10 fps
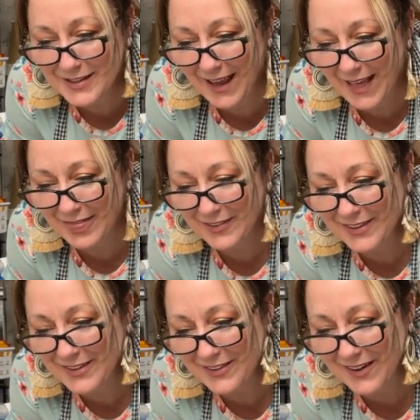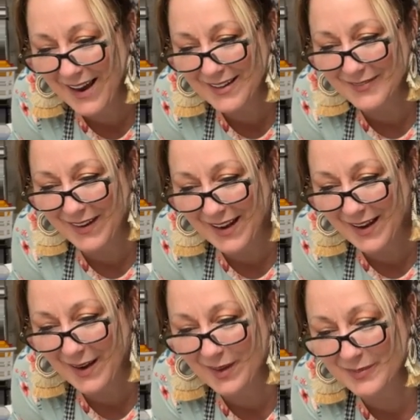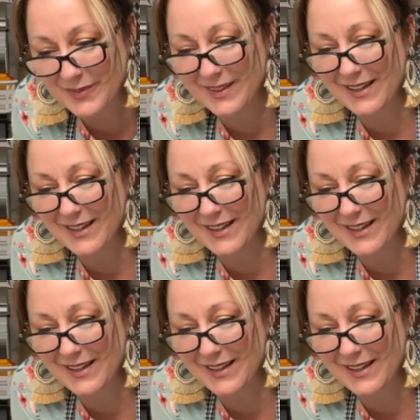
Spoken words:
Catherine, you crack me up.